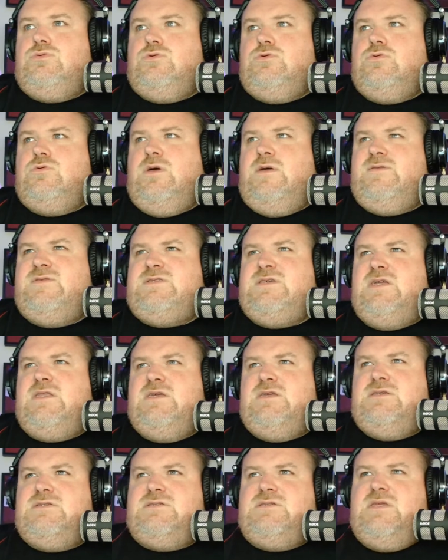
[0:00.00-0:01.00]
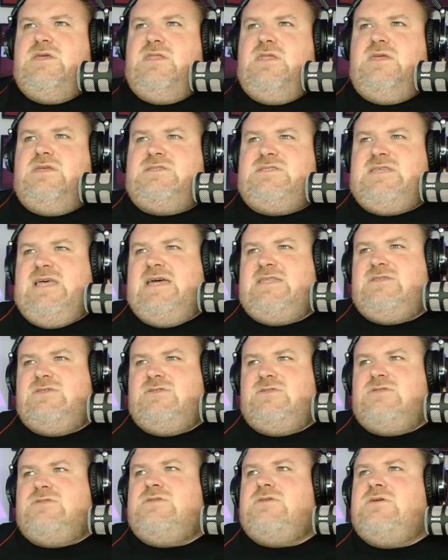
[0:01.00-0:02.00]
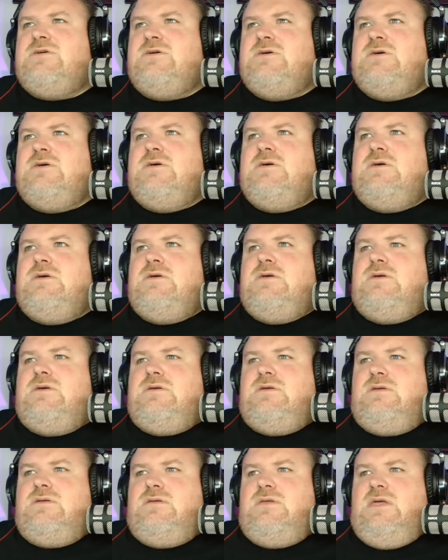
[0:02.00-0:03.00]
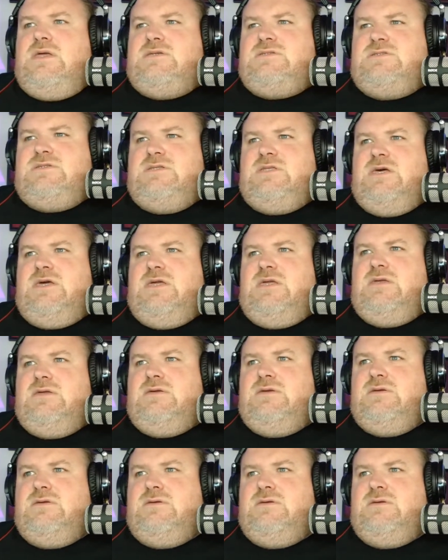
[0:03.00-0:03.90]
All they've said is that they're saddened yesterday.